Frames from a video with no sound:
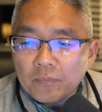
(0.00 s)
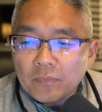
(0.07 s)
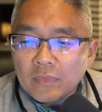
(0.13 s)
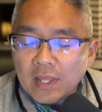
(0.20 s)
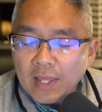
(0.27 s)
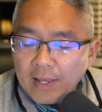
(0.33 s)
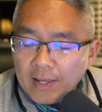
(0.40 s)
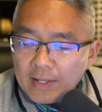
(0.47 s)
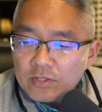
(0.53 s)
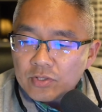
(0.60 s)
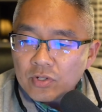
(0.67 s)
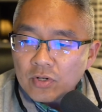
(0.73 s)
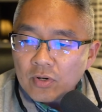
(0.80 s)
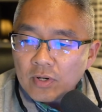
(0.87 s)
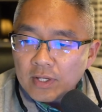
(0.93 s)
The
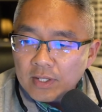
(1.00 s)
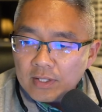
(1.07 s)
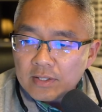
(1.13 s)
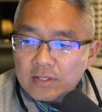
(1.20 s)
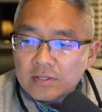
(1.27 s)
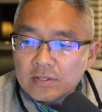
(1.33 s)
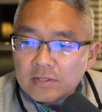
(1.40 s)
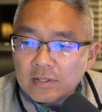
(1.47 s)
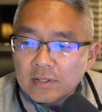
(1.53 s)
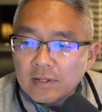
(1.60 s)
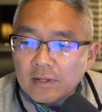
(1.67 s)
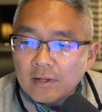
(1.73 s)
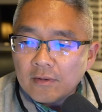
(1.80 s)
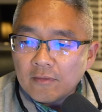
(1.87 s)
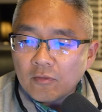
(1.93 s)
answer is
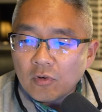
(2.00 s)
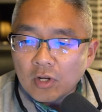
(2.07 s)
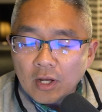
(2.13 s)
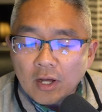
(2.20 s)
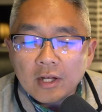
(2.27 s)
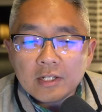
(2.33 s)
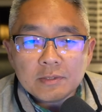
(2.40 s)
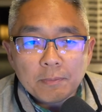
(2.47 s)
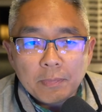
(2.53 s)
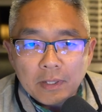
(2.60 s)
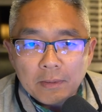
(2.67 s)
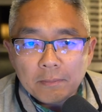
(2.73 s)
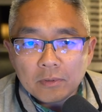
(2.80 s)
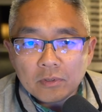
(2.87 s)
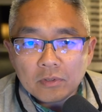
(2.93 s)
for God's
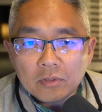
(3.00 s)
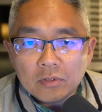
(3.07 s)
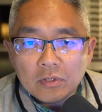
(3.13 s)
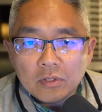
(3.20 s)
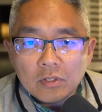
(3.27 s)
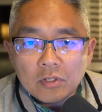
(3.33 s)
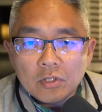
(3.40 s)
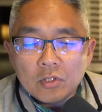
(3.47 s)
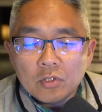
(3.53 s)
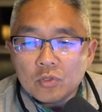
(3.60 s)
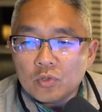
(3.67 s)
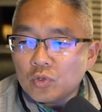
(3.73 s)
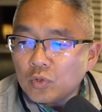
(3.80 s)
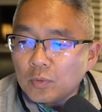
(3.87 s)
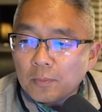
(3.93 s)
people
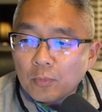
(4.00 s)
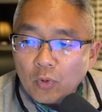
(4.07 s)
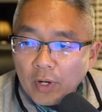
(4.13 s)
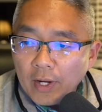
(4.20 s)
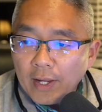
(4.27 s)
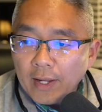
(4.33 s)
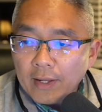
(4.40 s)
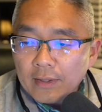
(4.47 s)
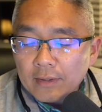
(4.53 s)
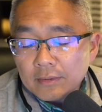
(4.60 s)
to pray.